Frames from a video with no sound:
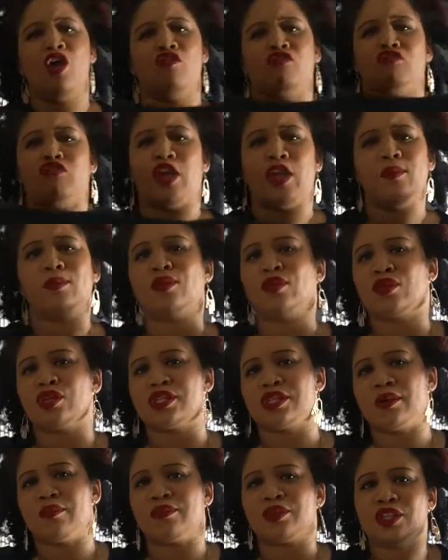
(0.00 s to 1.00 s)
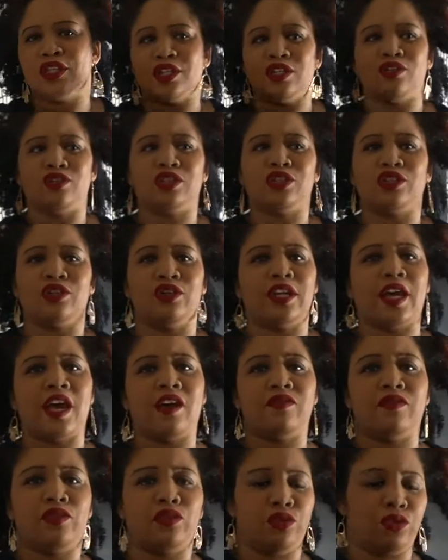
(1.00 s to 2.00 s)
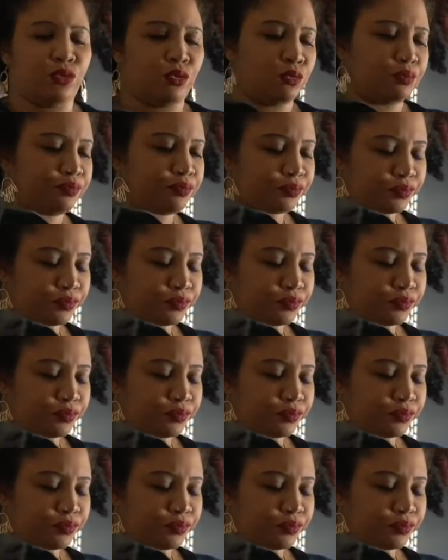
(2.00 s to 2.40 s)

Rainbow or something on 3rd Avenue.